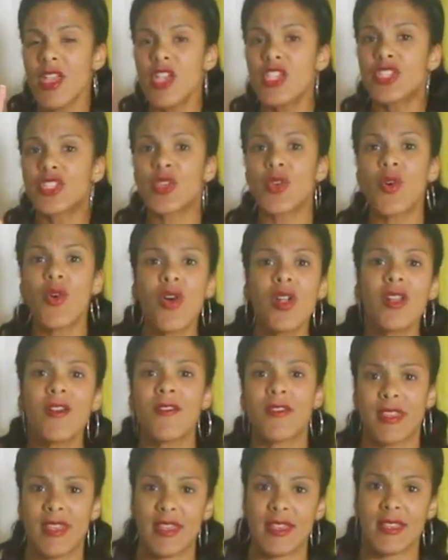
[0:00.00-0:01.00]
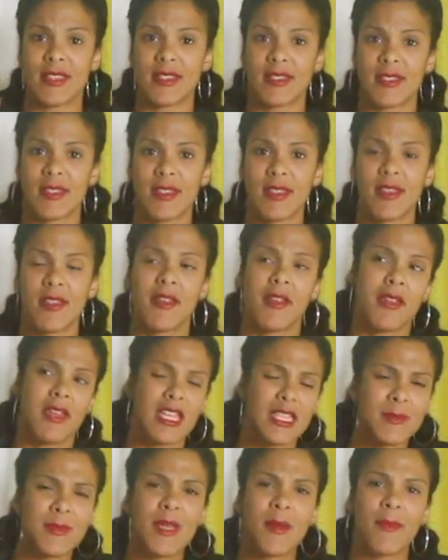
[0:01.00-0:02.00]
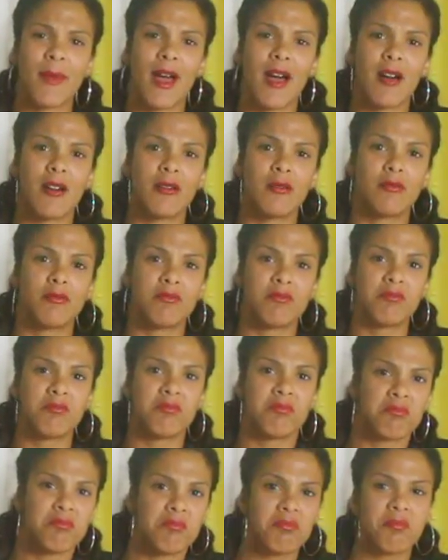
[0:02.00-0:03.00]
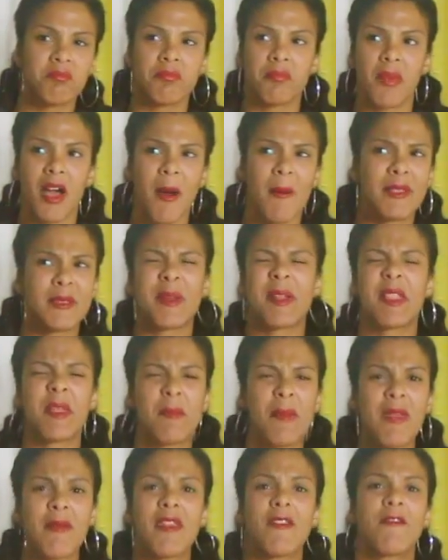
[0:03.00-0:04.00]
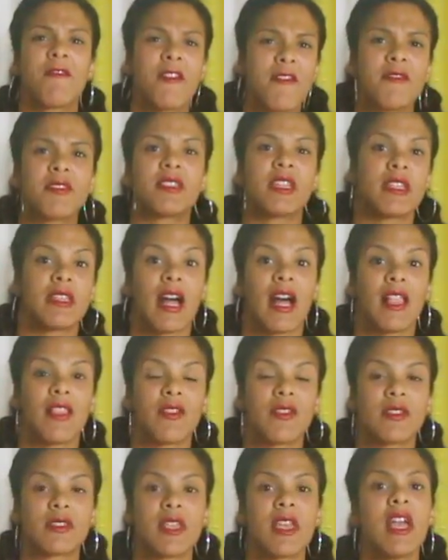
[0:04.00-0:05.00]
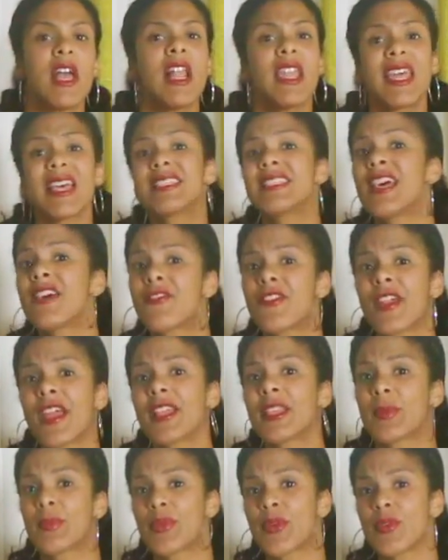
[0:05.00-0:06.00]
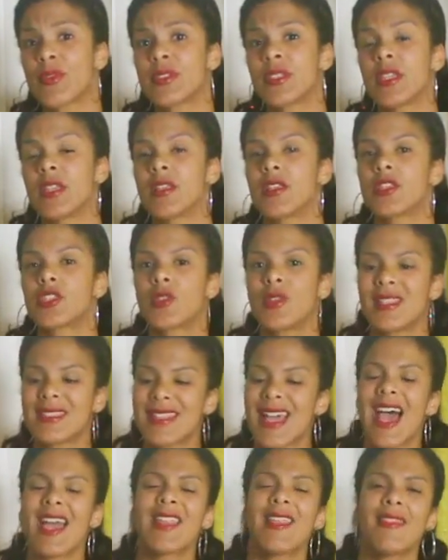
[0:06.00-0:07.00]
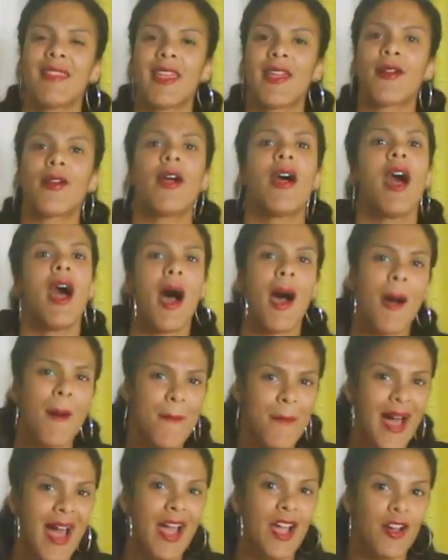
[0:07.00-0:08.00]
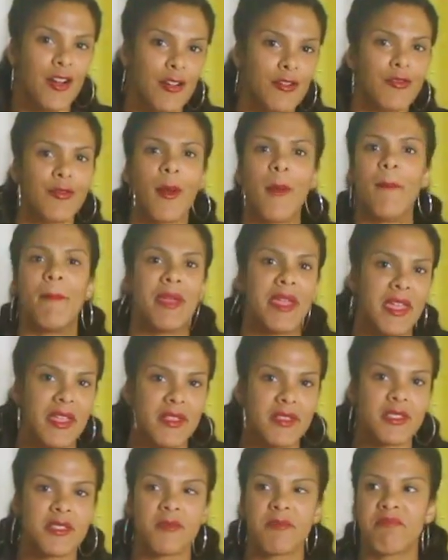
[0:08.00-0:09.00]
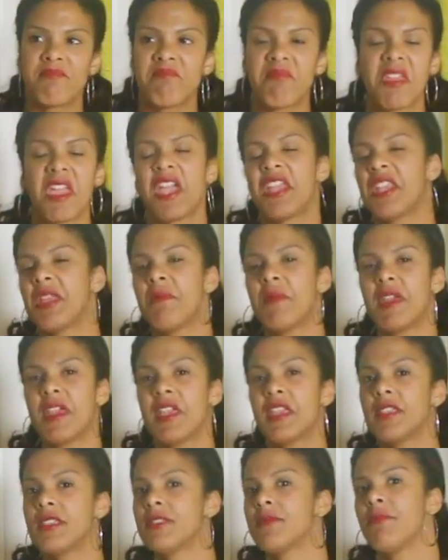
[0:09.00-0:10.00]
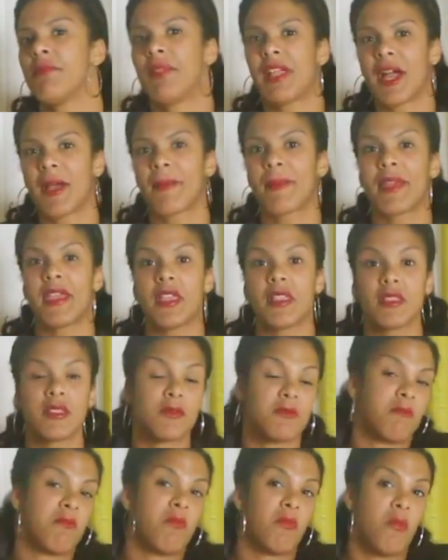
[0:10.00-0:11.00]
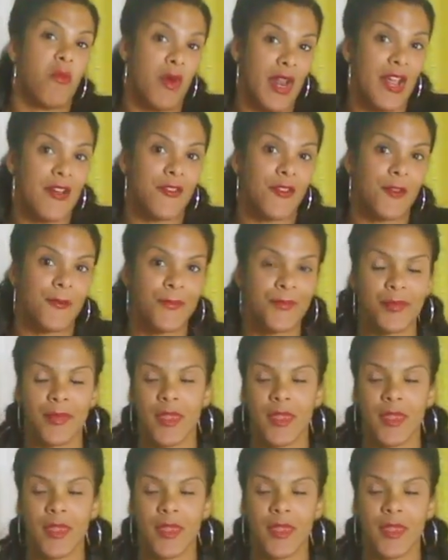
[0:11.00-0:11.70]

So all of this gives me about, I'm spending maybe $15. Let's not forget the protein. So let's add in there a bag of beans, kidney beans, black beans, whatever.